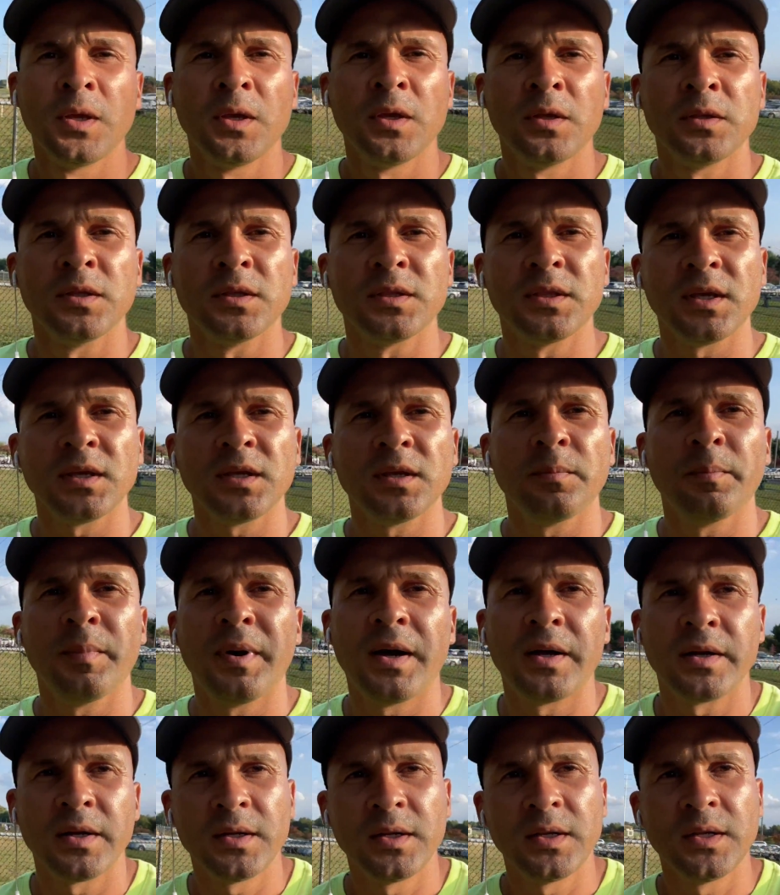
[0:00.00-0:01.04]
the thing
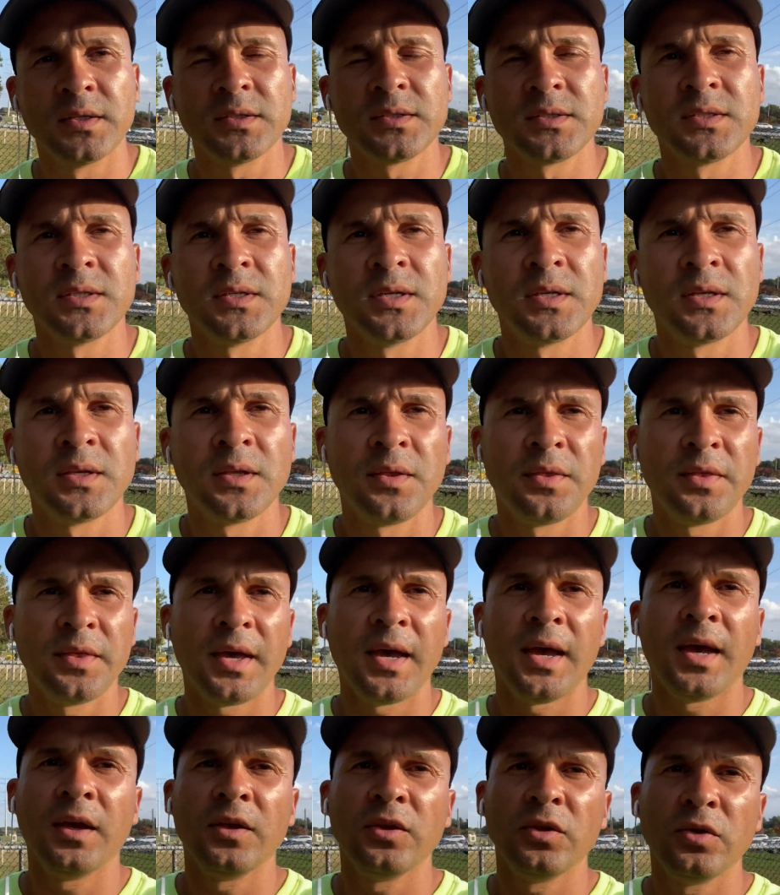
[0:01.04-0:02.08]
about it is
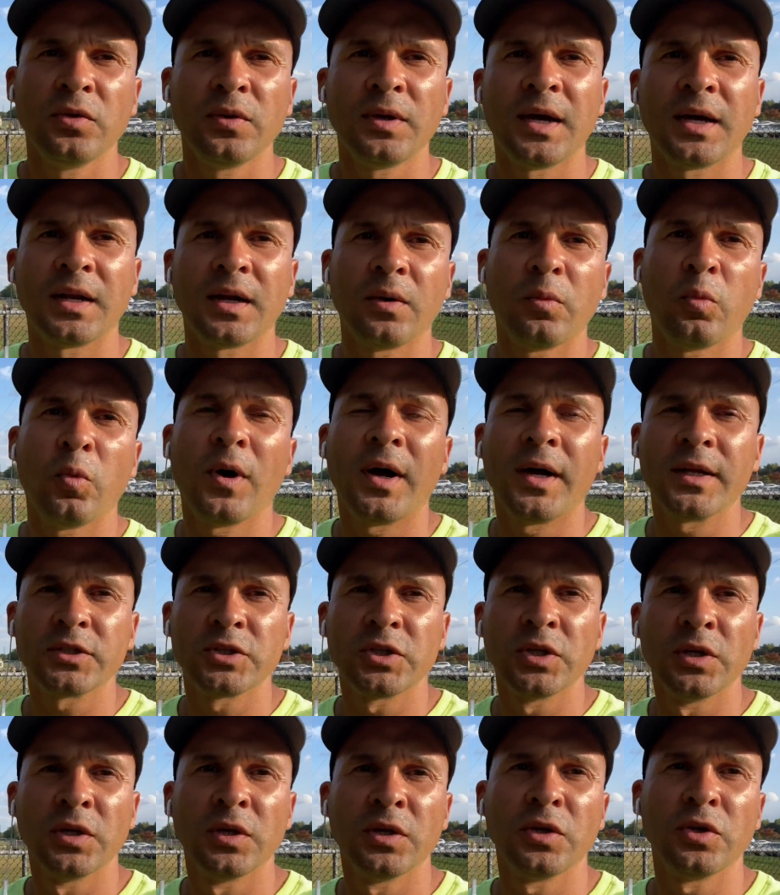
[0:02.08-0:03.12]
that you gotta
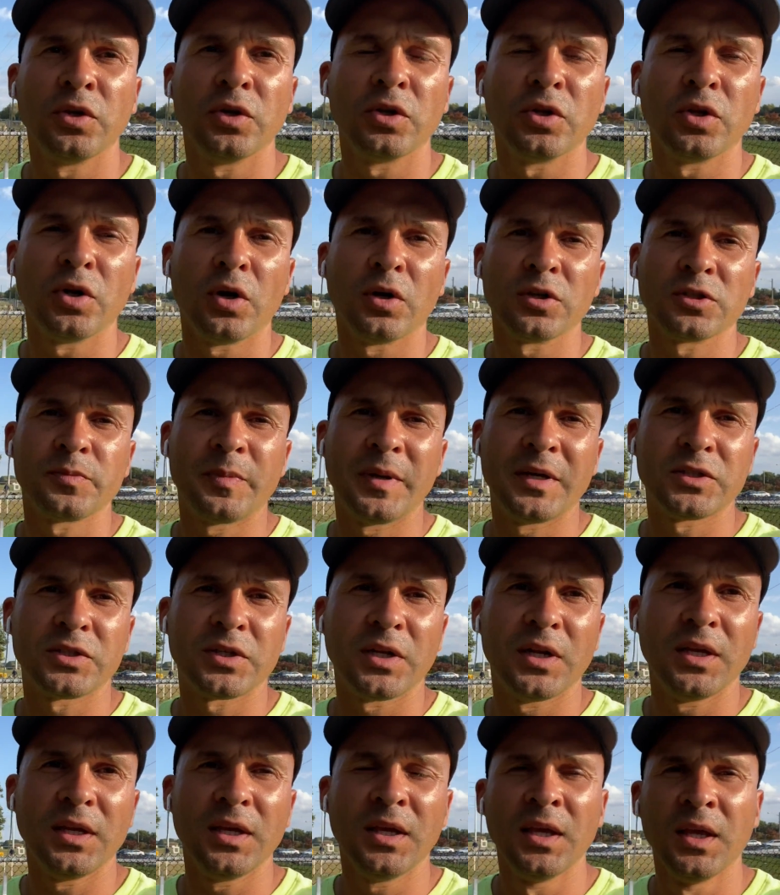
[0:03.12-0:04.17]
watch your dog,
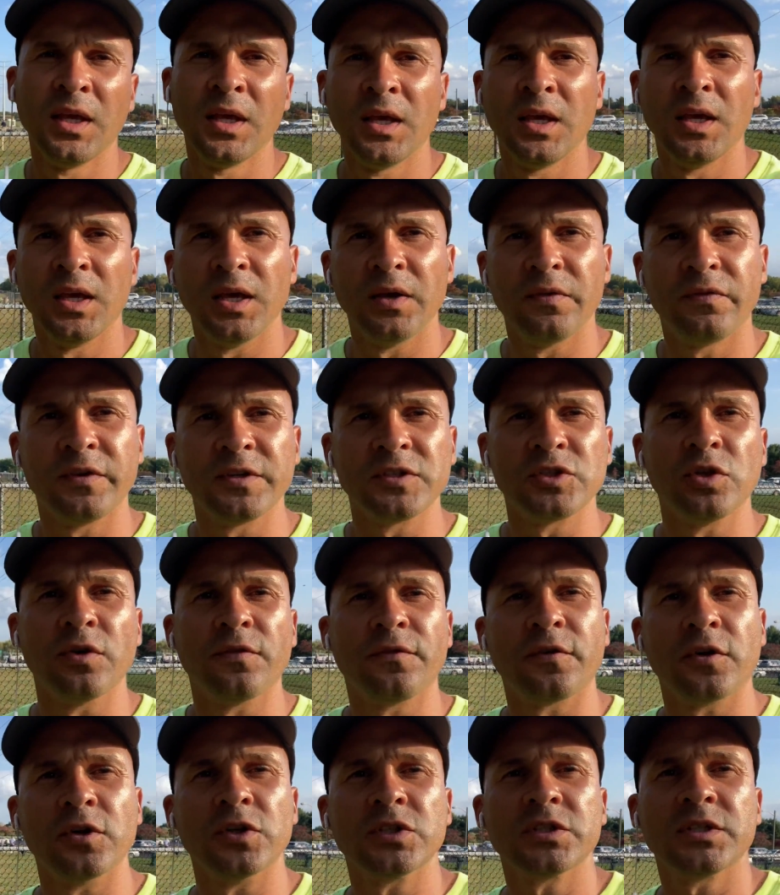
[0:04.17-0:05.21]
especially if it's the
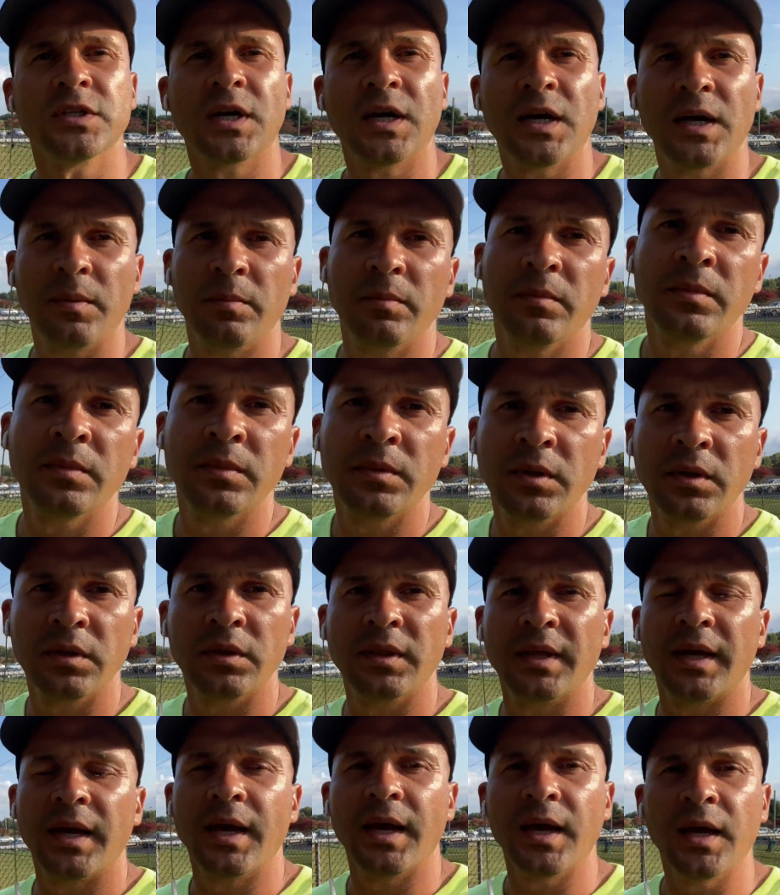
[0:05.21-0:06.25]
first time
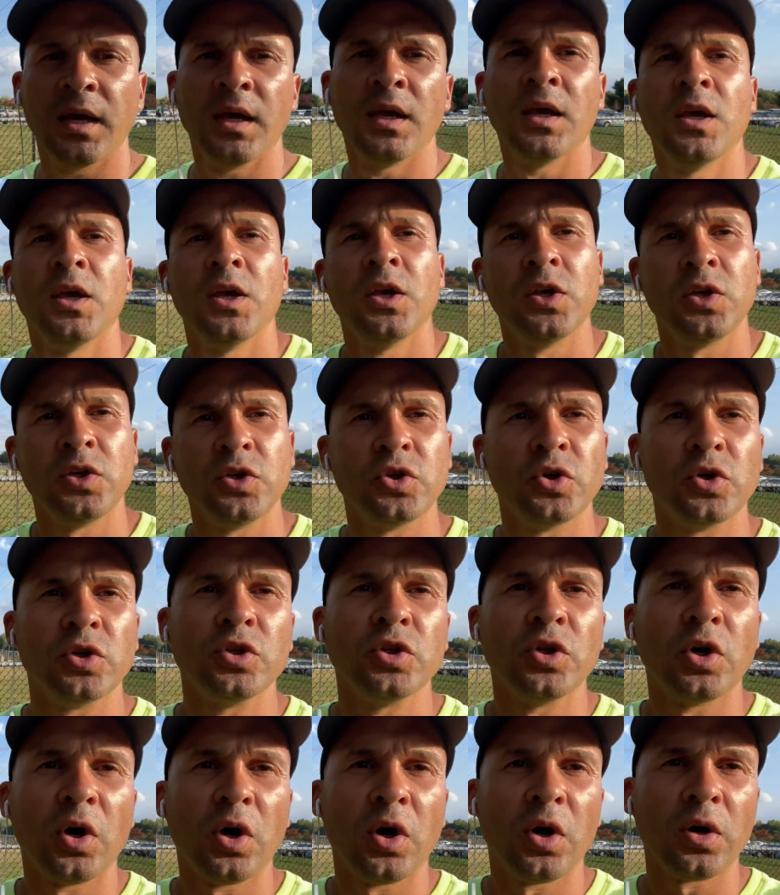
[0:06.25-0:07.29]
that your
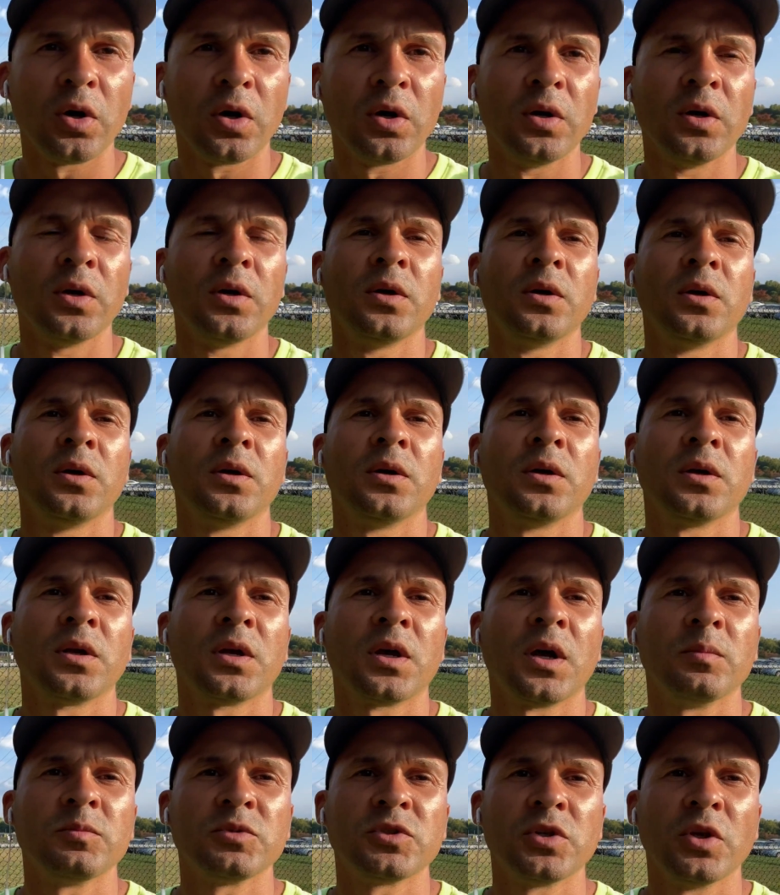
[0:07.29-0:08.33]
dog
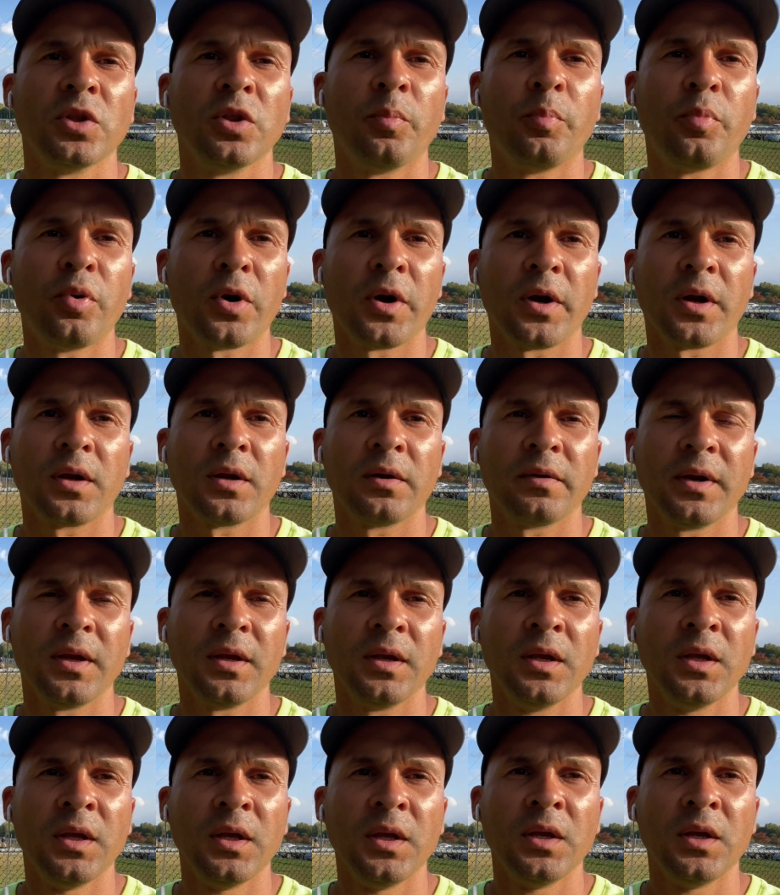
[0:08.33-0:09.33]
comes to the park, right?